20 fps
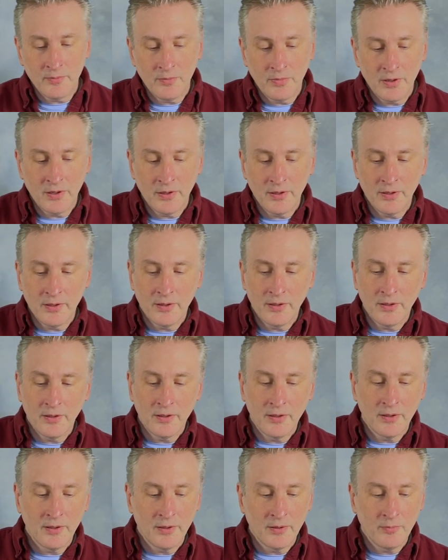
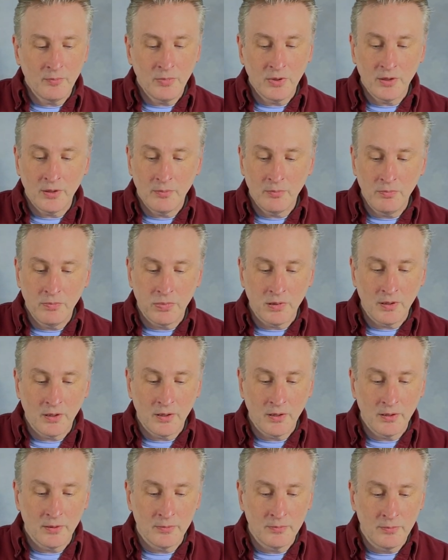bum bum
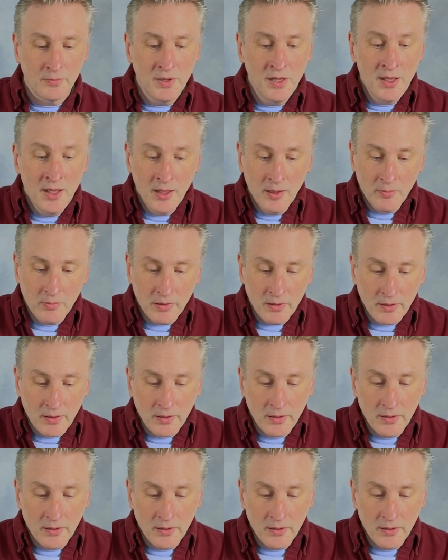bum bum.